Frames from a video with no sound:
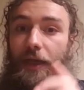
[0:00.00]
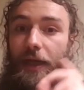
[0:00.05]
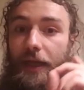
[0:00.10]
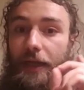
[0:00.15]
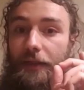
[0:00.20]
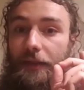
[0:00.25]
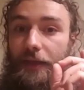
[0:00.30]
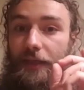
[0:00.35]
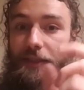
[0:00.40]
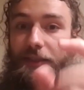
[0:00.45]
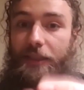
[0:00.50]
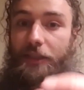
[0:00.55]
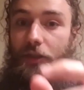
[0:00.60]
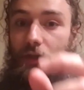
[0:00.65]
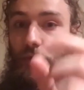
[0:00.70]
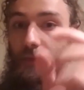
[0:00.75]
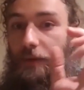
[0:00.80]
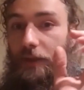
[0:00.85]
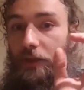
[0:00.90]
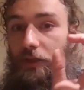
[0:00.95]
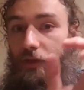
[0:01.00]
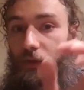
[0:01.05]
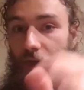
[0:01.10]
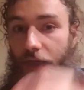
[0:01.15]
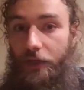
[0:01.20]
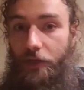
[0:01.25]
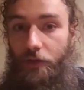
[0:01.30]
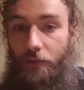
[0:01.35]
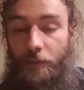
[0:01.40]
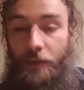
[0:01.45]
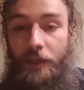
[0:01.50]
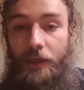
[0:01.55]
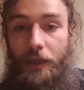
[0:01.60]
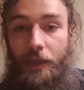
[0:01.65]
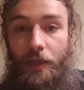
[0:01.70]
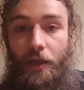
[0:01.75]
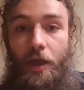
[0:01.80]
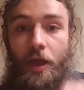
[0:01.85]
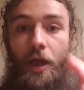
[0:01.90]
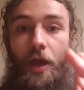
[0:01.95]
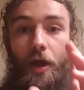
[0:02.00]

and they said no because you had no money,